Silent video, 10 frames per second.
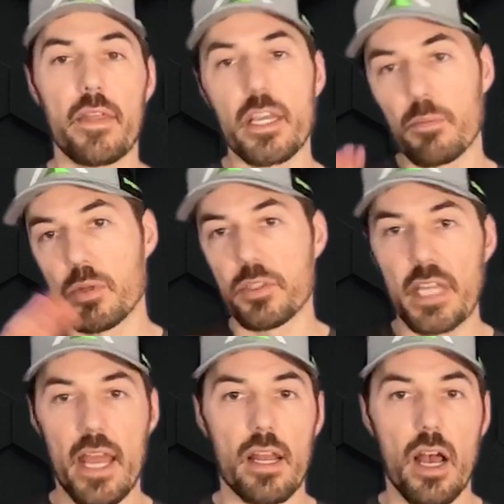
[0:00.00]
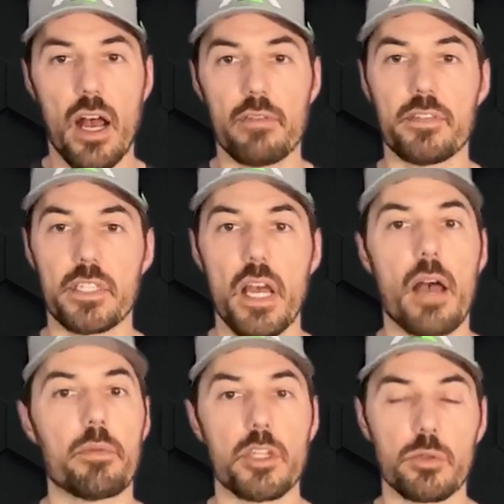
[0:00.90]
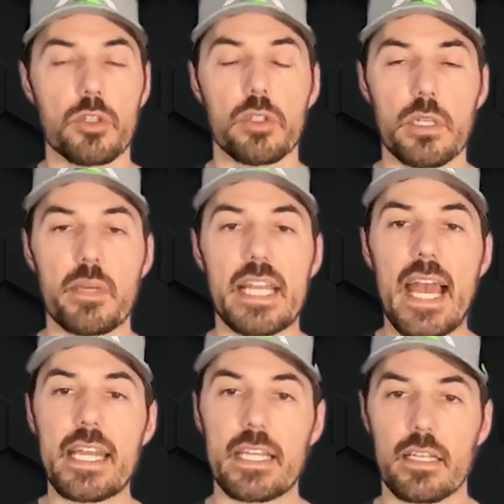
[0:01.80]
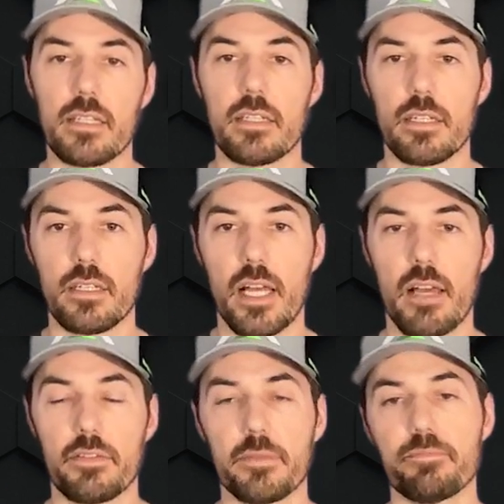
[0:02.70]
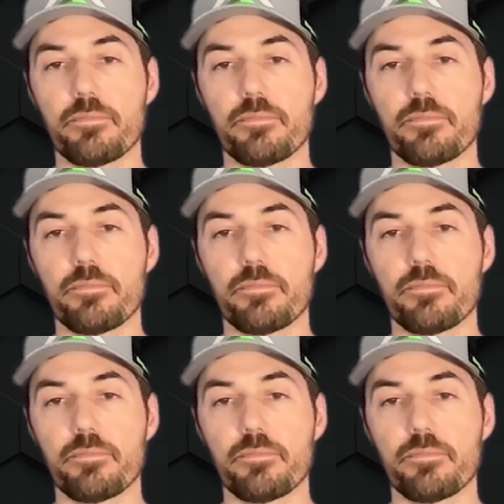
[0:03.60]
they could pull 10 off the top and there would only be 90 left.